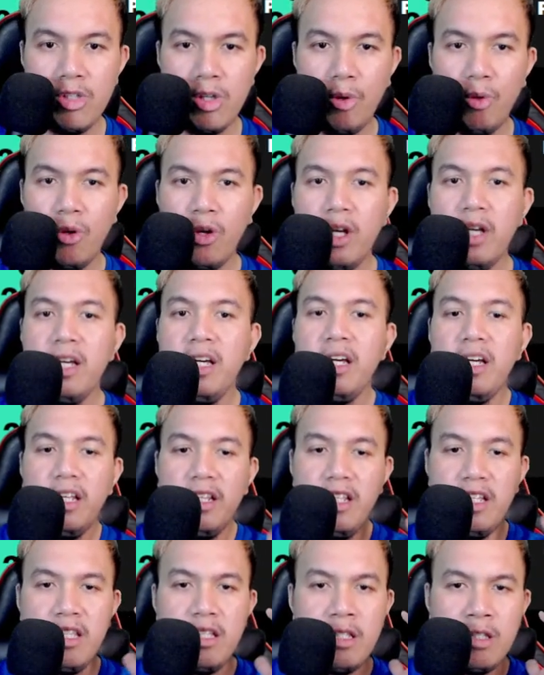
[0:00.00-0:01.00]
So
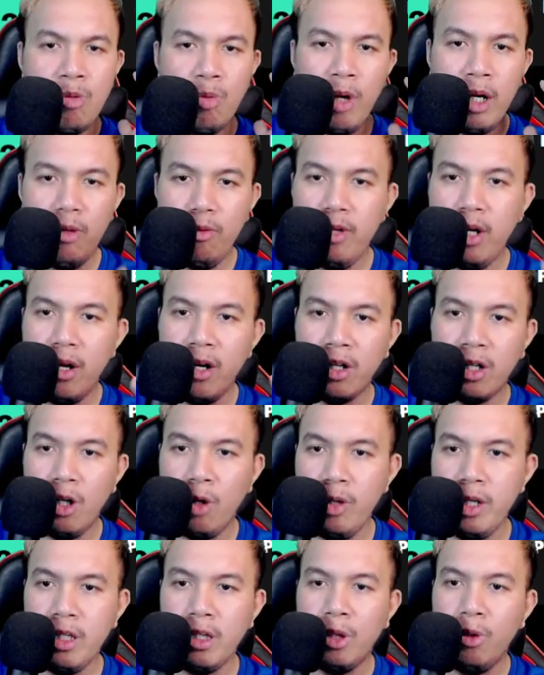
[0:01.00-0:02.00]
this is what we are
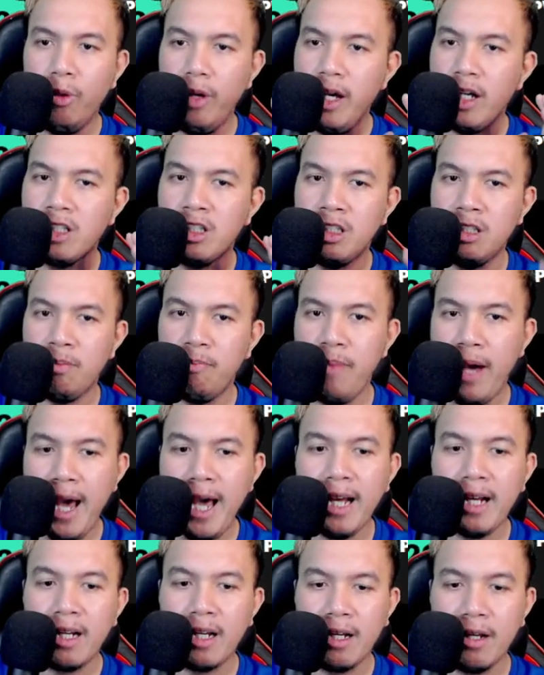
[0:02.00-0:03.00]
going to
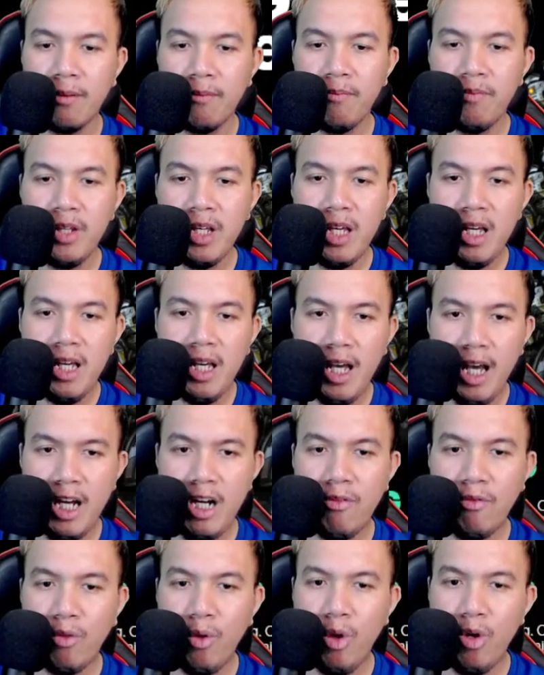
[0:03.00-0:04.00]
expect.
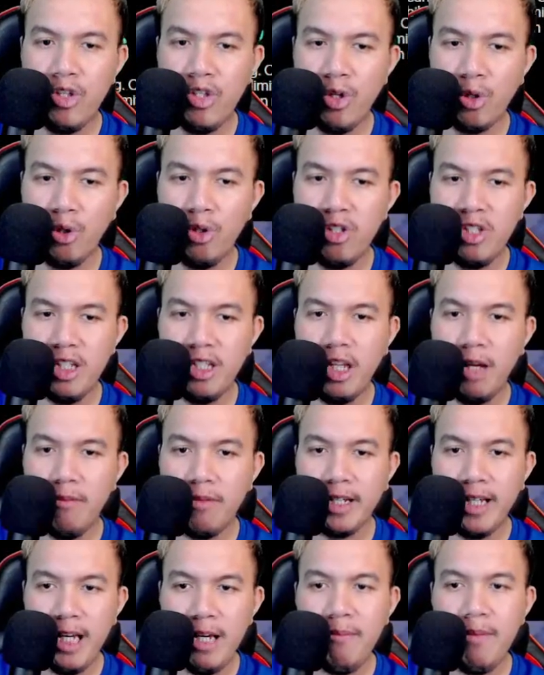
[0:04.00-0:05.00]
And of course, you could see the
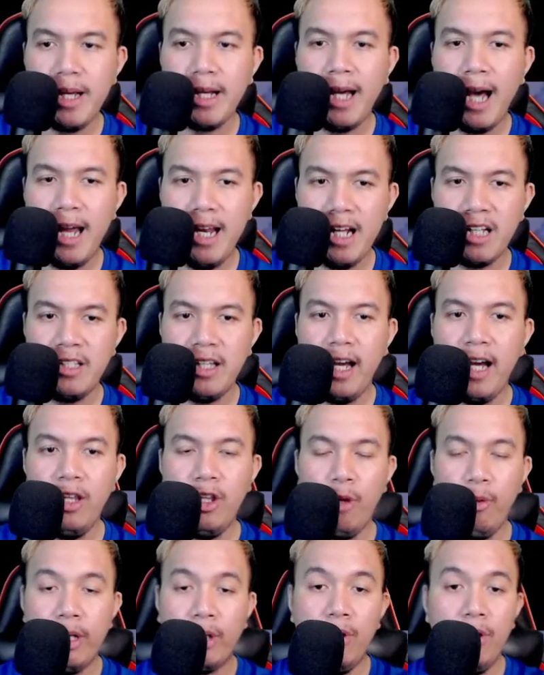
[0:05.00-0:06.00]
game mechanics.
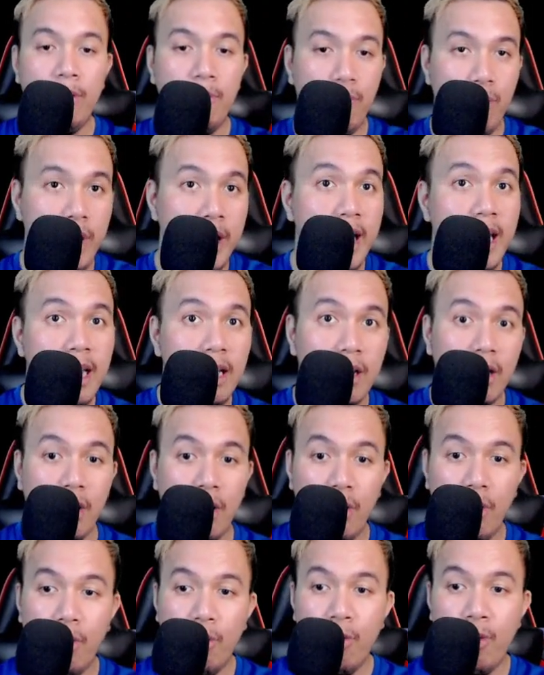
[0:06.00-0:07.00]
Either we could breed,
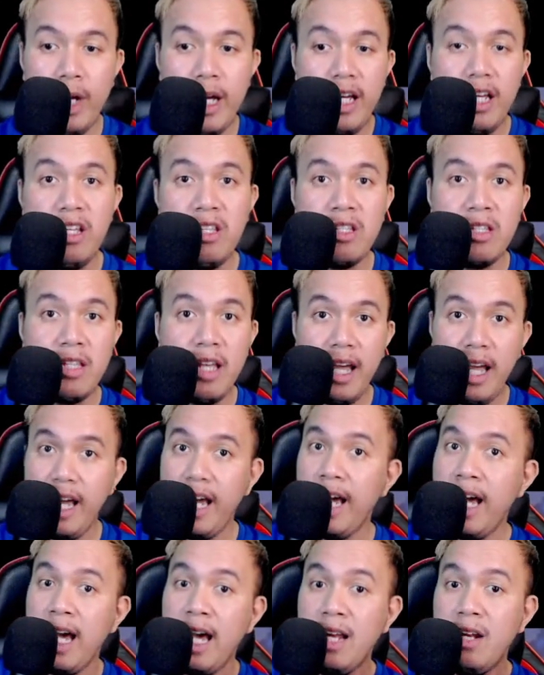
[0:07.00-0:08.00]
race,
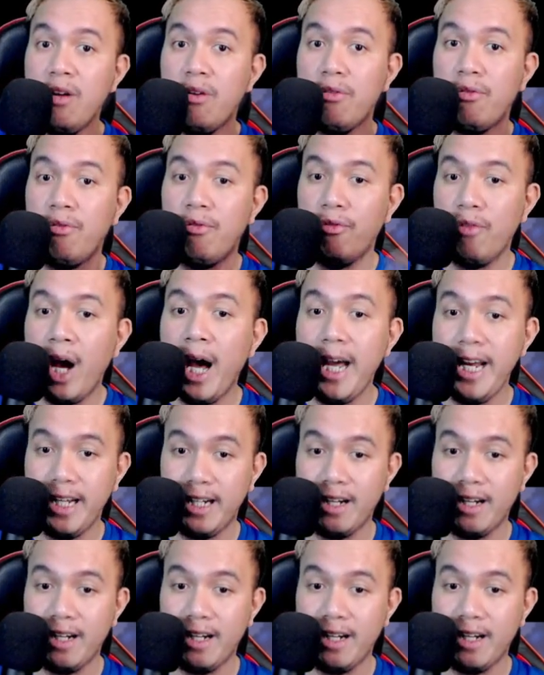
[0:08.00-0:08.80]
and fight.